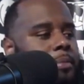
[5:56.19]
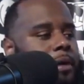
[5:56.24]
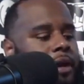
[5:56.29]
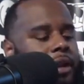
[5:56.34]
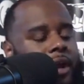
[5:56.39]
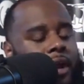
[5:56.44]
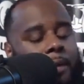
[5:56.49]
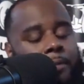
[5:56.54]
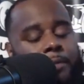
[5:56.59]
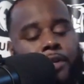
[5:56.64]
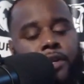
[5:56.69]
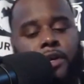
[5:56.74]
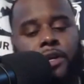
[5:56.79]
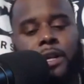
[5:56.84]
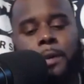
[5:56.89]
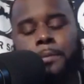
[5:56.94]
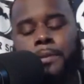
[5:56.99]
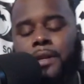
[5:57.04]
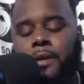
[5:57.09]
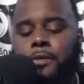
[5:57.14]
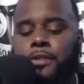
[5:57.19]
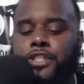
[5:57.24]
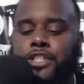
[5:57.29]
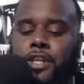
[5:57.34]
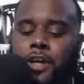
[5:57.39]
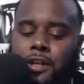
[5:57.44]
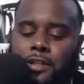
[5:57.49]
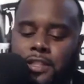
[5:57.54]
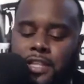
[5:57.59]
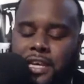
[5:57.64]
But um, you know, let me know what
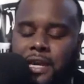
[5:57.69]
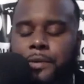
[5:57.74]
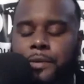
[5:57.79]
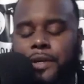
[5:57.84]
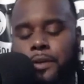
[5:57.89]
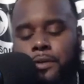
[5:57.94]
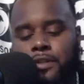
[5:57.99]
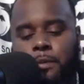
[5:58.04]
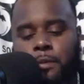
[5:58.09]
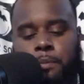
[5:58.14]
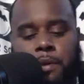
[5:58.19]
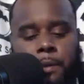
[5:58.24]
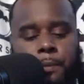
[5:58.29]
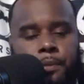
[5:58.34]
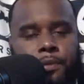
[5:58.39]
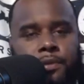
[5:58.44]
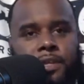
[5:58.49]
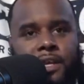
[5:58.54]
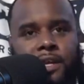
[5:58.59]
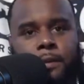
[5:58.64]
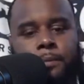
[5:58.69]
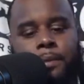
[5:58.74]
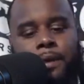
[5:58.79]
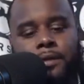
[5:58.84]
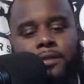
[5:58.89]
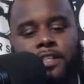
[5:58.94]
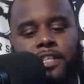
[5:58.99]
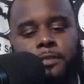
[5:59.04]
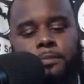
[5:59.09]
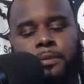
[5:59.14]
y'all think. I want to know what the people think
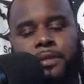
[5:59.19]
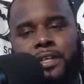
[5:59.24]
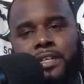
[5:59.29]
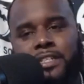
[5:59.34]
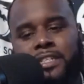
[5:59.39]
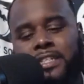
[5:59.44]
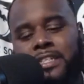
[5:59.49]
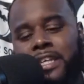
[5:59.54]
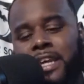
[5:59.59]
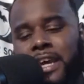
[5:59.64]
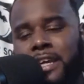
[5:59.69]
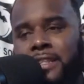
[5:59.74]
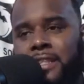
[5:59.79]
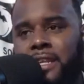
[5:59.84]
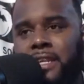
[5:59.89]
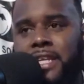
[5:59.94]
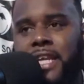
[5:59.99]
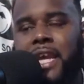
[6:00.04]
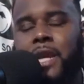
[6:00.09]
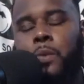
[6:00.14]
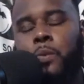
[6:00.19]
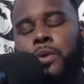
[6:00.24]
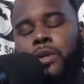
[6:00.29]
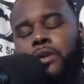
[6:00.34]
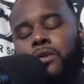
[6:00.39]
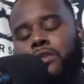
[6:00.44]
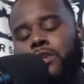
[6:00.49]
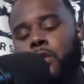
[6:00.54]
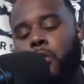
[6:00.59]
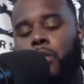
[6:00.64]
about this because at the end of the day, we
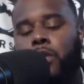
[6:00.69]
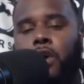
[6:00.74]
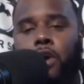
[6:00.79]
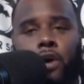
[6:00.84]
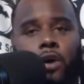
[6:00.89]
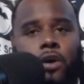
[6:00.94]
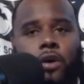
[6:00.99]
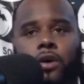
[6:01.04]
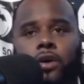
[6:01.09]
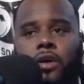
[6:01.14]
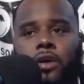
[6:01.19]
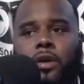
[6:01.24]
don't know it all.